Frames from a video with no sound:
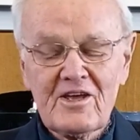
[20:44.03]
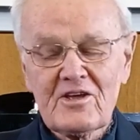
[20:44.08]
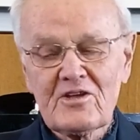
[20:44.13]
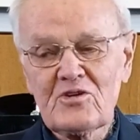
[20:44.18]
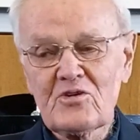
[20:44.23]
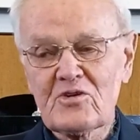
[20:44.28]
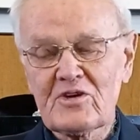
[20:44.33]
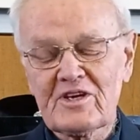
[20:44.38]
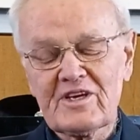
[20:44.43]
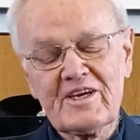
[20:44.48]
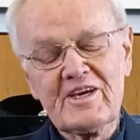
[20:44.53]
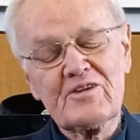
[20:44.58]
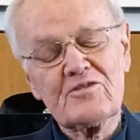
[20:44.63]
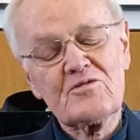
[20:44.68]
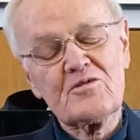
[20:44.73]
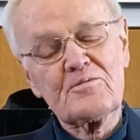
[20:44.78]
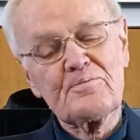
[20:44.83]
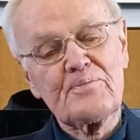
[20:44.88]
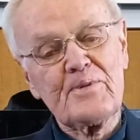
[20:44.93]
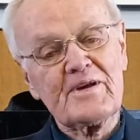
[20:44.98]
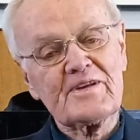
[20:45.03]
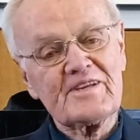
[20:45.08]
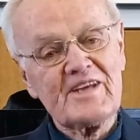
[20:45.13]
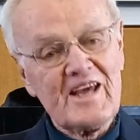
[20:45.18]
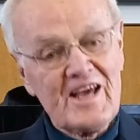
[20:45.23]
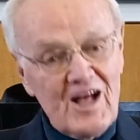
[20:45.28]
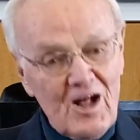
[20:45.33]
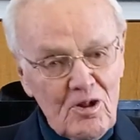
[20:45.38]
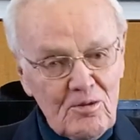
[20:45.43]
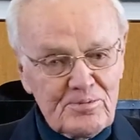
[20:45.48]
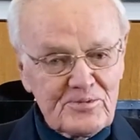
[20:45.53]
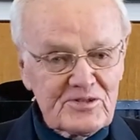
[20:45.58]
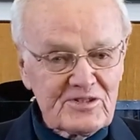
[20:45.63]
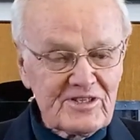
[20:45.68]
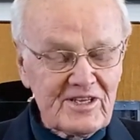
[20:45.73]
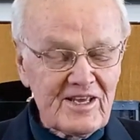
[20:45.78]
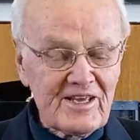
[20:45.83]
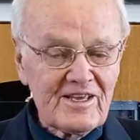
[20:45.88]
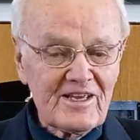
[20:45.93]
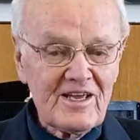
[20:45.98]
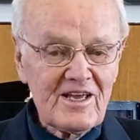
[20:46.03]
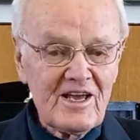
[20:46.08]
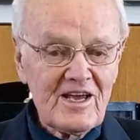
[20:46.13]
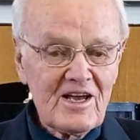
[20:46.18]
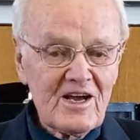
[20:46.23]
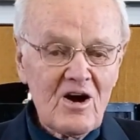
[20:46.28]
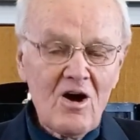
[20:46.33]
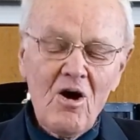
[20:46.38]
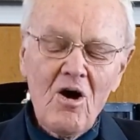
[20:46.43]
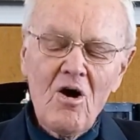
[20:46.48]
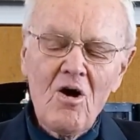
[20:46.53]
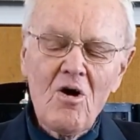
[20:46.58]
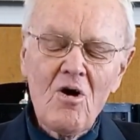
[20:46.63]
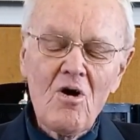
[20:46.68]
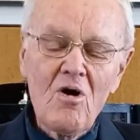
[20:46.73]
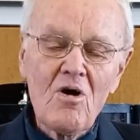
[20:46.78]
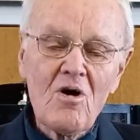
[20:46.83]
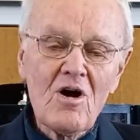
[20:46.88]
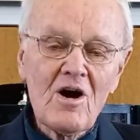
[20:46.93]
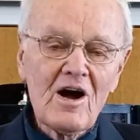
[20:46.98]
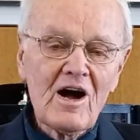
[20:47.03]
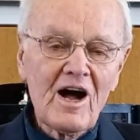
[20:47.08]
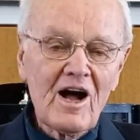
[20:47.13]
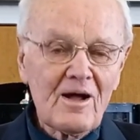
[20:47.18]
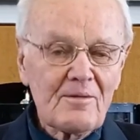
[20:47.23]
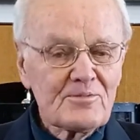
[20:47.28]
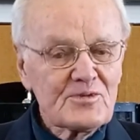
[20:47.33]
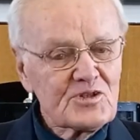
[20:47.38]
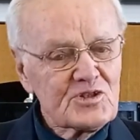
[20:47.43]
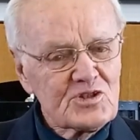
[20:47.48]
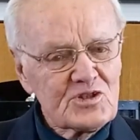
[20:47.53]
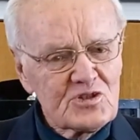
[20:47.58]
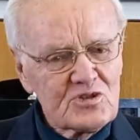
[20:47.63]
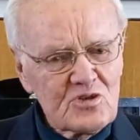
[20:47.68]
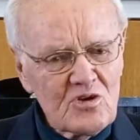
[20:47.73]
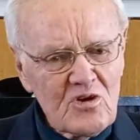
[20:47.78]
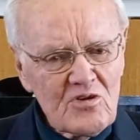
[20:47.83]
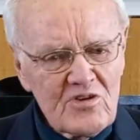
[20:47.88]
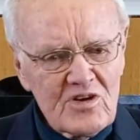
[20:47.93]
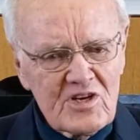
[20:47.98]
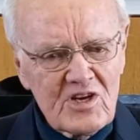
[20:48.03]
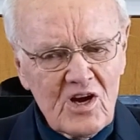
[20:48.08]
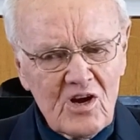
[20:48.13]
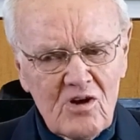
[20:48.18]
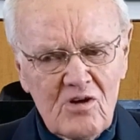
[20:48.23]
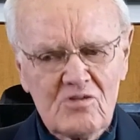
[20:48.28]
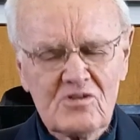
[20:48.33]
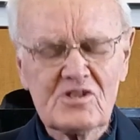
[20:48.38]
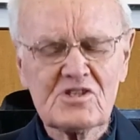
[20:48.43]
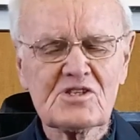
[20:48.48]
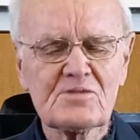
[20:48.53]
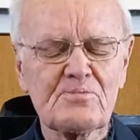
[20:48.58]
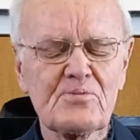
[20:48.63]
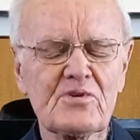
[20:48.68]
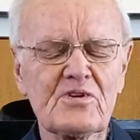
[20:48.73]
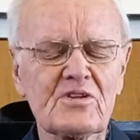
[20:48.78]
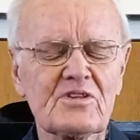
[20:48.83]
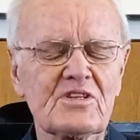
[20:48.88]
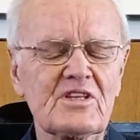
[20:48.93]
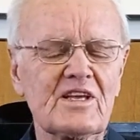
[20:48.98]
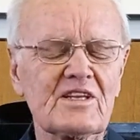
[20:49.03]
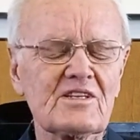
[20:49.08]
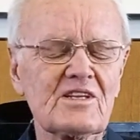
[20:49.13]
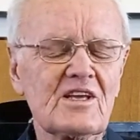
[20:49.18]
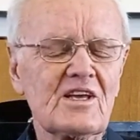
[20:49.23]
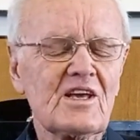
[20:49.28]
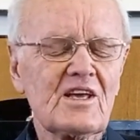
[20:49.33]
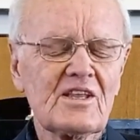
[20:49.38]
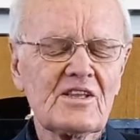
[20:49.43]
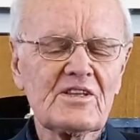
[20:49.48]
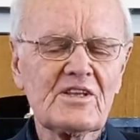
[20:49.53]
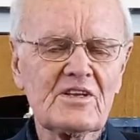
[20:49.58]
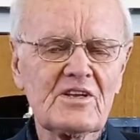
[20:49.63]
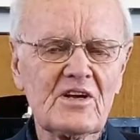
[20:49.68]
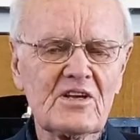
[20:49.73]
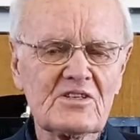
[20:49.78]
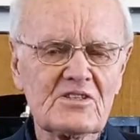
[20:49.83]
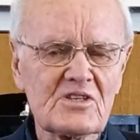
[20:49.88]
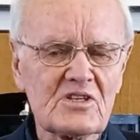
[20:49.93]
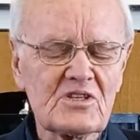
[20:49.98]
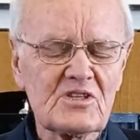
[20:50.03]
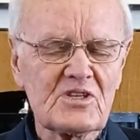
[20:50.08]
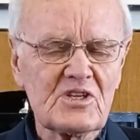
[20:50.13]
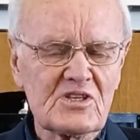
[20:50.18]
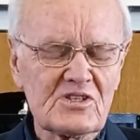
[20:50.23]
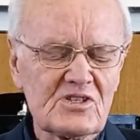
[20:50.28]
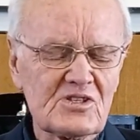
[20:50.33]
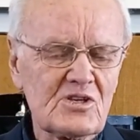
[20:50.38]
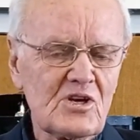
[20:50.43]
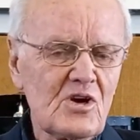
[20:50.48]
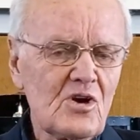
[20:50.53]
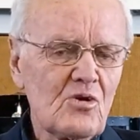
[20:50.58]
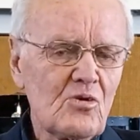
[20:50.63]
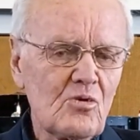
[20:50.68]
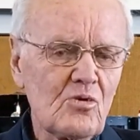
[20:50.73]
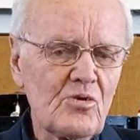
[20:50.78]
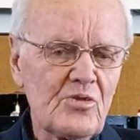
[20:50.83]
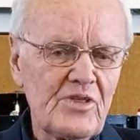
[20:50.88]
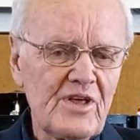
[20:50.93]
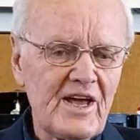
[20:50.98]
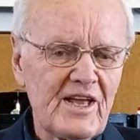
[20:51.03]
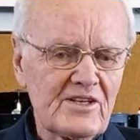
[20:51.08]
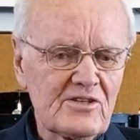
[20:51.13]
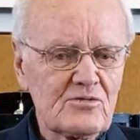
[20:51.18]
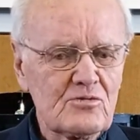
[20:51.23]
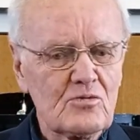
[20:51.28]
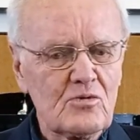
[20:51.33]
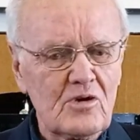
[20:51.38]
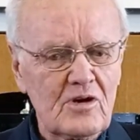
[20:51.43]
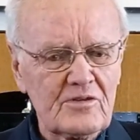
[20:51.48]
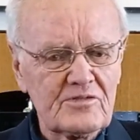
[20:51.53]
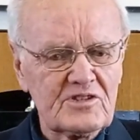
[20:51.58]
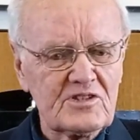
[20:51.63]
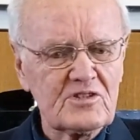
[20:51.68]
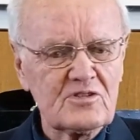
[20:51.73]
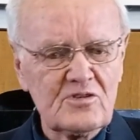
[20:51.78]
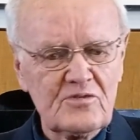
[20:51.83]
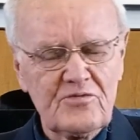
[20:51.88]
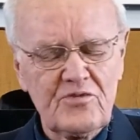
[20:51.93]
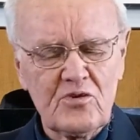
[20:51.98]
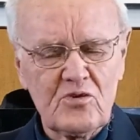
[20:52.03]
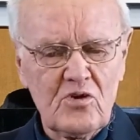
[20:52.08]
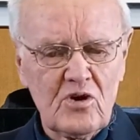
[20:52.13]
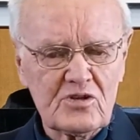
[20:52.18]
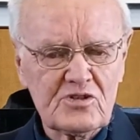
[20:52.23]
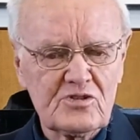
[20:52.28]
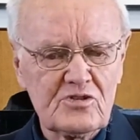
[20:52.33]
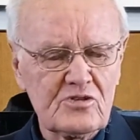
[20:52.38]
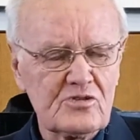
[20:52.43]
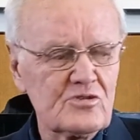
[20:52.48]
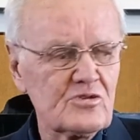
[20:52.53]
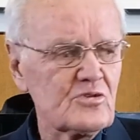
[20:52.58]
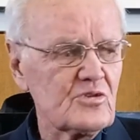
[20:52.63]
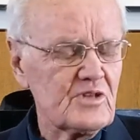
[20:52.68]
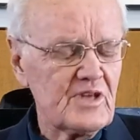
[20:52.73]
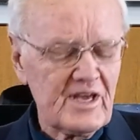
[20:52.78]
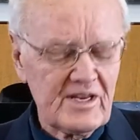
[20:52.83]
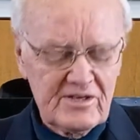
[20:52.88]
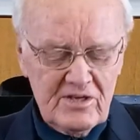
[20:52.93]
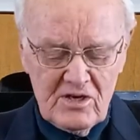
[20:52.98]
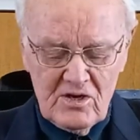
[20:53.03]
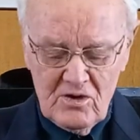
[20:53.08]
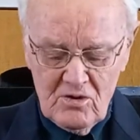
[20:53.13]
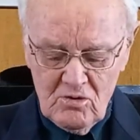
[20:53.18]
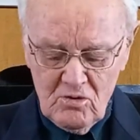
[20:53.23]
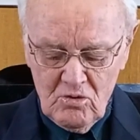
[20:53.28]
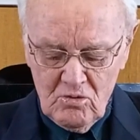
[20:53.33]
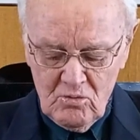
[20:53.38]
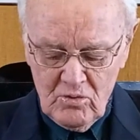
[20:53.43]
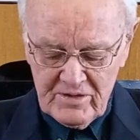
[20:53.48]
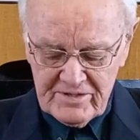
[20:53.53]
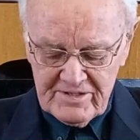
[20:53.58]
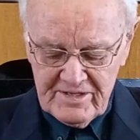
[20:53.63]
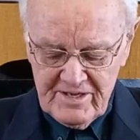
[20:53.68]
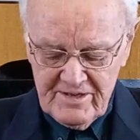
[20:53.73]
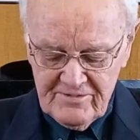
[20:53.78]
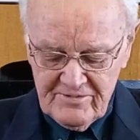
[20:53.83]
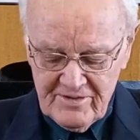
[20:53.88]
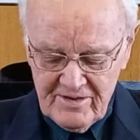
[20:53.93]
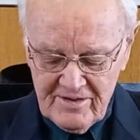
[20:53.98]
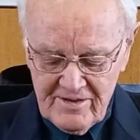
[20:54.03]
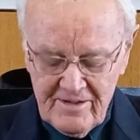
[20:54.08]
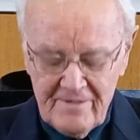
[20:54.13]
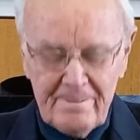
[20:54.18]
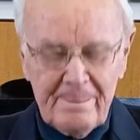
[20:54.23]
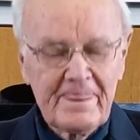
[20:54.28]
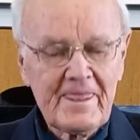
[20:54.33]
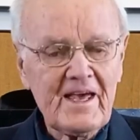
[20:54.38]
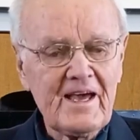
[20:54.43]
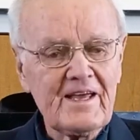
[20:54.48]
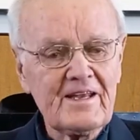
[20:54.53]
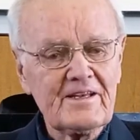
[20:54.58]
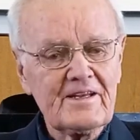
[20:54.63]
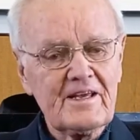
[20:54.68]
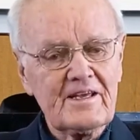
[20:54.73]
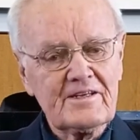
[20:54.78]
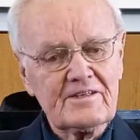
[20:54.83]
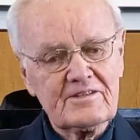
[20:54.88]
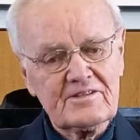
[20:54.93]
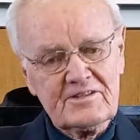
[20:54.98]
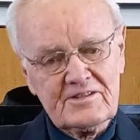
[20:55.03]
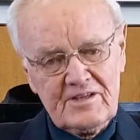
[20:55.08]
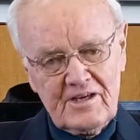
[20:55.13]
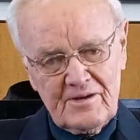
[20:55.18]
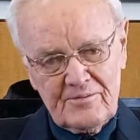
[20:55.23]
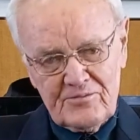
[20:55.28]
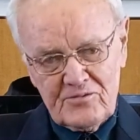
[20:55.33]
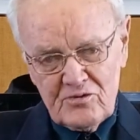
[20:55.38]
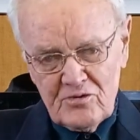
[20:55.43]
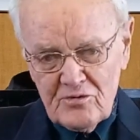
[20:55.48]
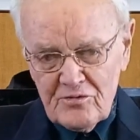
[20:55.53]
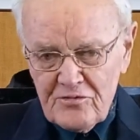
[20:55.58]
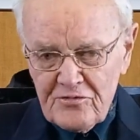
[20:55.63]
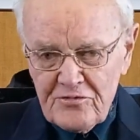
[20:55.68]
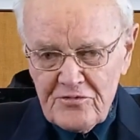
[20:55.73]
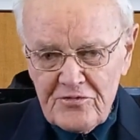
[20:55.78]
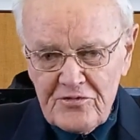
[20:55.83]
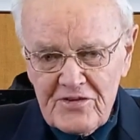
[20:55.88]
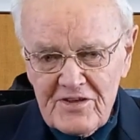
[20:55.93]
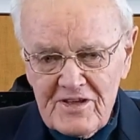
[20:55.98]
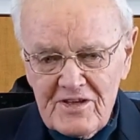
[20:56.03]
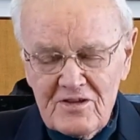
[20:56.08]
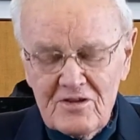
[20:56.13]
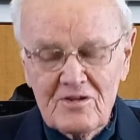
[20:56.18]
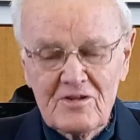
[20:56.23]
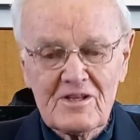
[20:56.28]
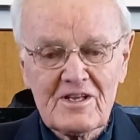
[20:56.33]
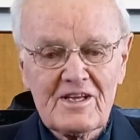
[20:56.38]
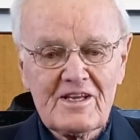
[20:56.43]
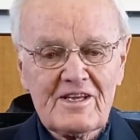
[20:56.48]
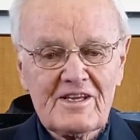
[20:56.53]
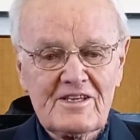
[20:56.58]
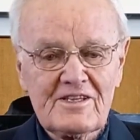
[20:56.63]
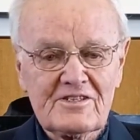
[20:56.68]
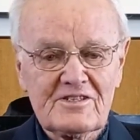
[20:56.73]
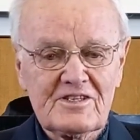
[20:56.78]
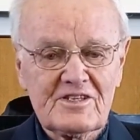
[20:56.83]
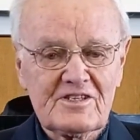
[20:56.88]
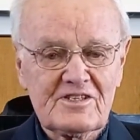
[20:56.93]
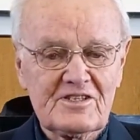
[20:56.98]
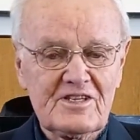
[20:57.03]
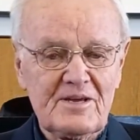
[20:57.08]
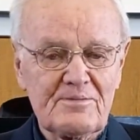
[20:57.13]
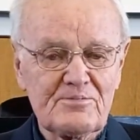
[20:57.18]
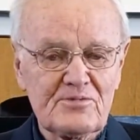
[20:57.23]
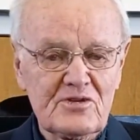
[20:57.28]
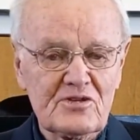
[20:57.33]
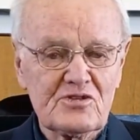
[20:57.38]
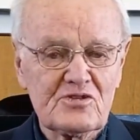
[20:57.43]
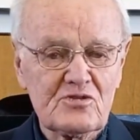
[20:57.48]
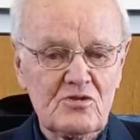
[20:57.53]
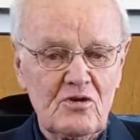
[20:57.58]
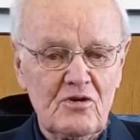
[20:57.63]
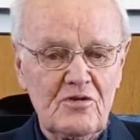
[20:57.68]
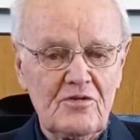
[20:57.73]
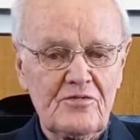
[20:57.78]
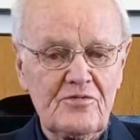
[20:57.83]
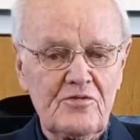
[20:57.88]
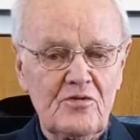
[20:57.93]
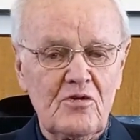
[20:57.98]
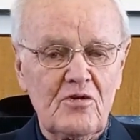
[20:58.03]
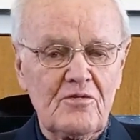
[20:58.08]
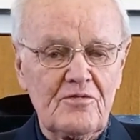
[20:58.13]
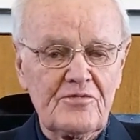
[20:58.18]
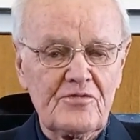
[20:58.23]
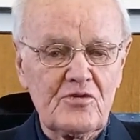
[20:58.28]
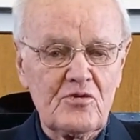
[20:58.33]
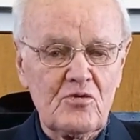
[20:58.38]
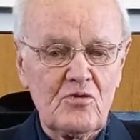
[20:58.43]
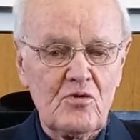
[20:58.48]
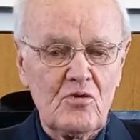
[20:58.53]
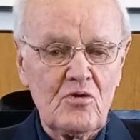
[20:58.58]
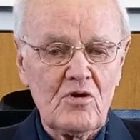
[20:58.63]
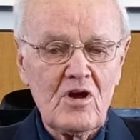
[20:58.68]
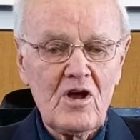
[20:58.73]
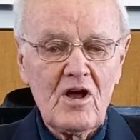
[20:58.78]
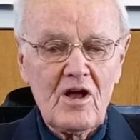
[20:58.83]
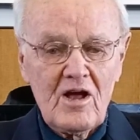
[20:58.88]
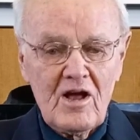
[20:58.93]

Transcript: you cannot but help saying, oh, I'm sorry, Holy Spirit, that I did this or that, or I didn't forgot to do that, or whatever. And you feel his acceptance of your